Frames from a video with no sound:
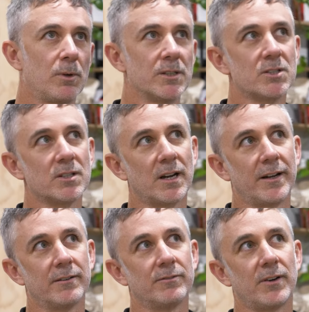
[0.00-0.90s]
Once you
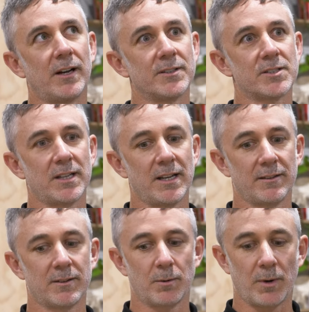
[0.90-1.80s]
kind of
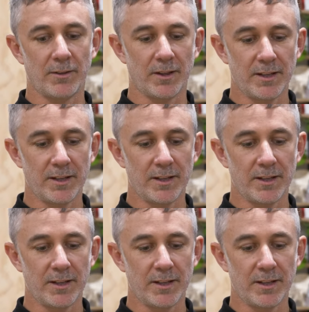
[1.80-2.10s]
understand the way that